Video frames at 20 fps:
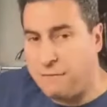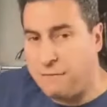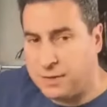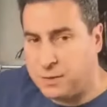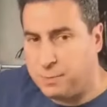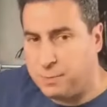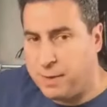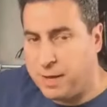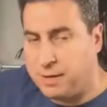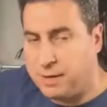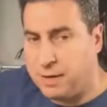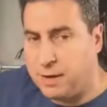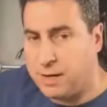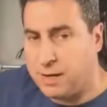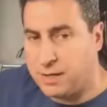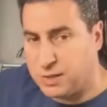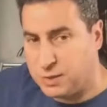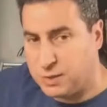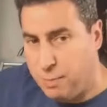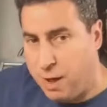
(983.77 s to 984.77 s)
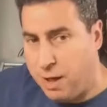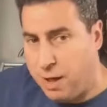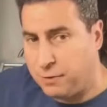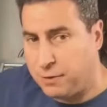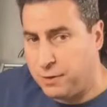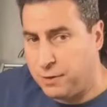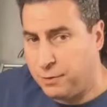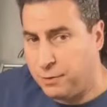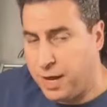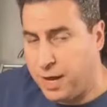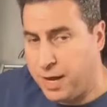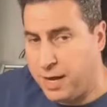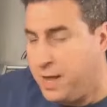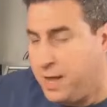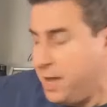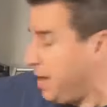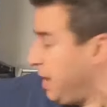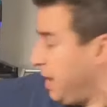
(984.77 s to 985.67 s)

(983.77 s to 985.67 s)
you can spend it on a smaller unit